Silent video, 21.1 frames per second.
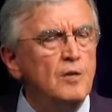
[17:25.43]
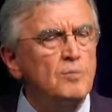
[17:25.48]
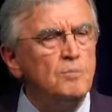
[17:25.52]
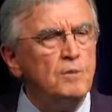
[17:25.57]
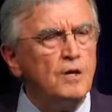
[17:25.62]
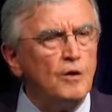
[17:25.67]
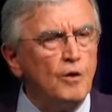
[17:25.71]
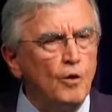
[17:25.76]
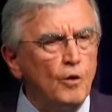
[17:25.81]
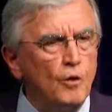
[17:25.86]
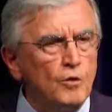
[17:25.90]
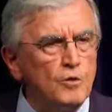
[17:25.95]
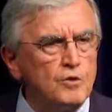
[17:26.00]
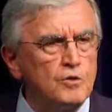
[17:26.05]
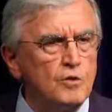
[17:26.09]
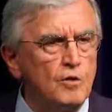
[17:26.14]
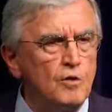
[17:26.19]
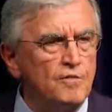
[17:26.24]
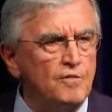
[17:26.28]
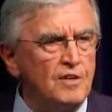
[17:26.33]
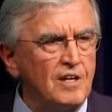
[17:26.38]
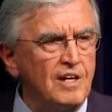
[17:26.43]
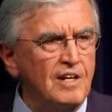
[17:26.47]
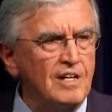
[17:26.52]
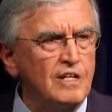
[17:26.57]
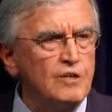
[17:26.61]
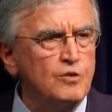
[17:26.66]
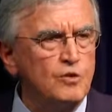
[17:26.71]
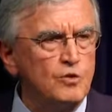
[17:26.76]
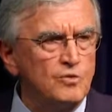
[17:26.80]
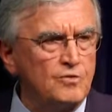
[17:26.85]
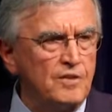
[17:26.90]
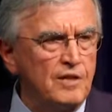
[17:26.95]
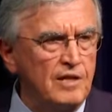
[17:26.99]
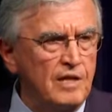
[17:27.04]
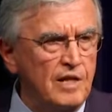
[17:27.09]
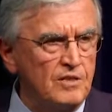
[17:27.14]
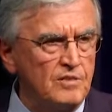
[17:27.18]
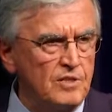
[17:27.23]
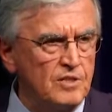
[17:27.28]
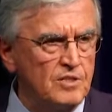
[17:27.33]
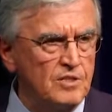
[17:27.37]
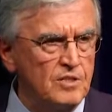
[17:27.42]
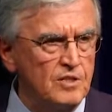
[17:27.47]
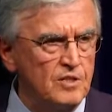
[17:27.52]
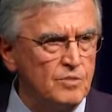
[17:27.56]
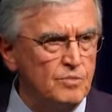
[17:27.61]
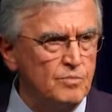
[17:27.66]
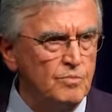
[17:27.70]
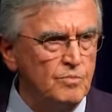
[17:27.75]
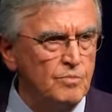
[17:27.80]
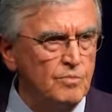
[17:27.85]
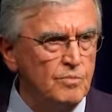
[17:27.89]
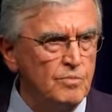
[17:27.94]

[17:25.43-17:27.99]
because of religious fanaticism.